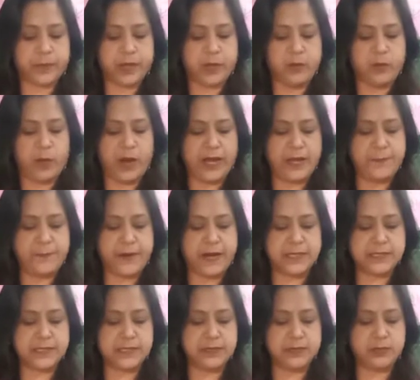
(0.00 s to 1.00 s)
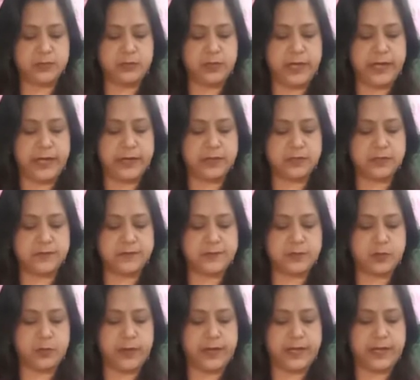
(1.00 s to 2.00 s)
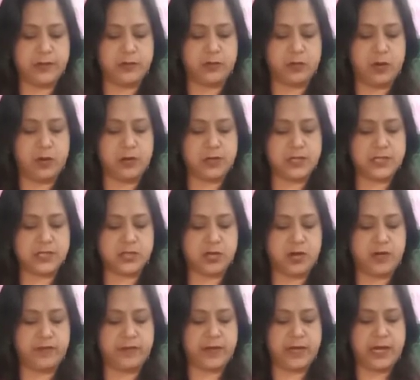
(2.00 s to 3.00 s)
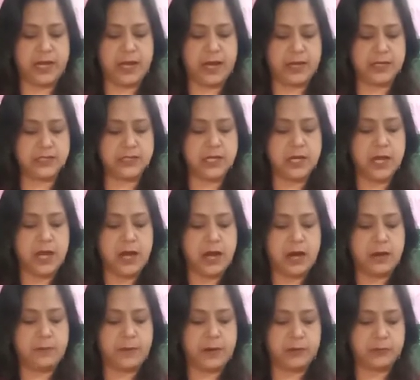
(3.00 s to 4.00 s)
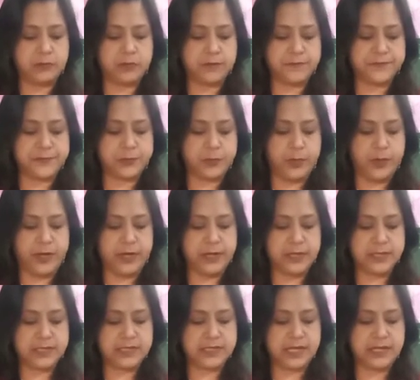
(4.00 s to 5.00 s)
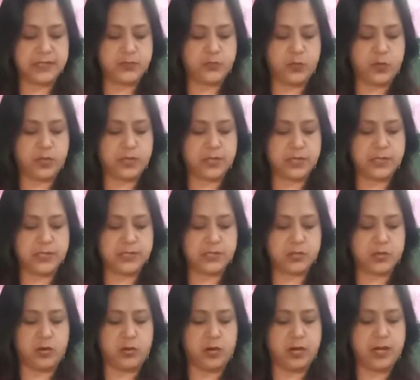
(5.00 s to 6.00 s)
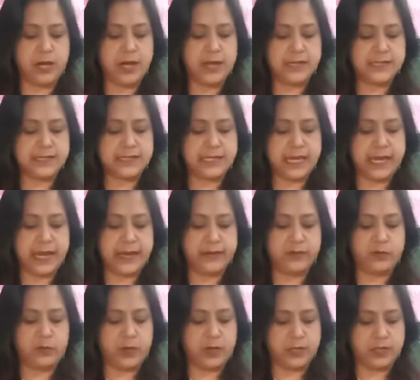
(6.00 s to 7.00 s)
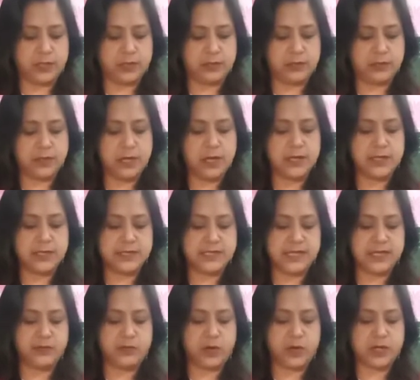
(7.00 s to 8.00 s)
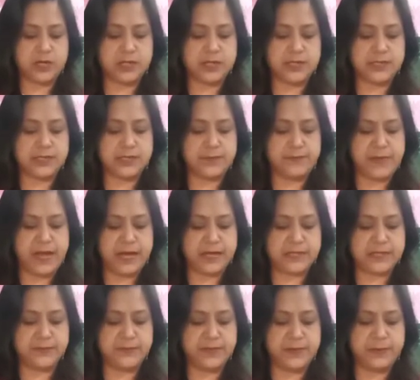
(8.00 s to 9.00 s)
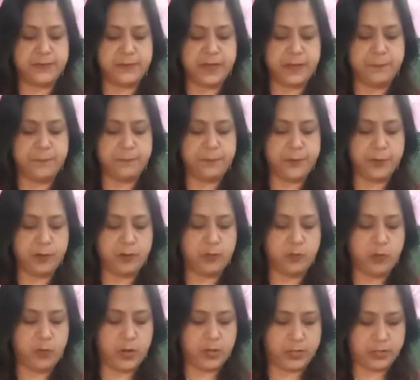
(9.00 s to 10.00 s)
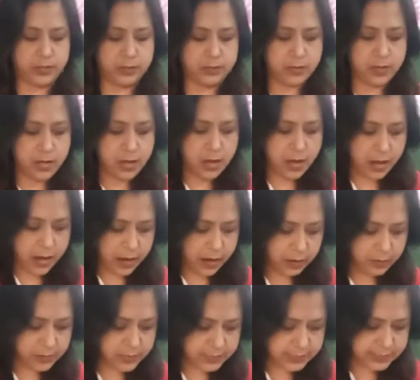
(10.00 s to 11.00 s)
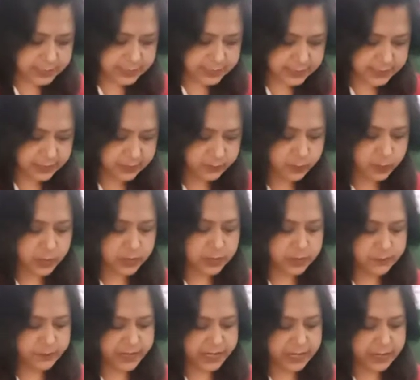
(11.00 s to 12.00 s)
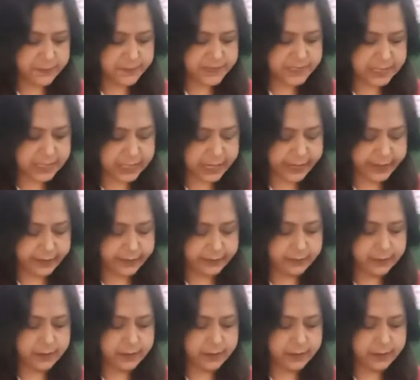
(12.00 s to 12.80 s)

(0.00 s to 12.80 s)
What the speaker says: while passing through layers of soil and rock, dissolve a large amount of soil. Such water is called saline water. Seawater is the maximum impure water. How does the seawater become saline?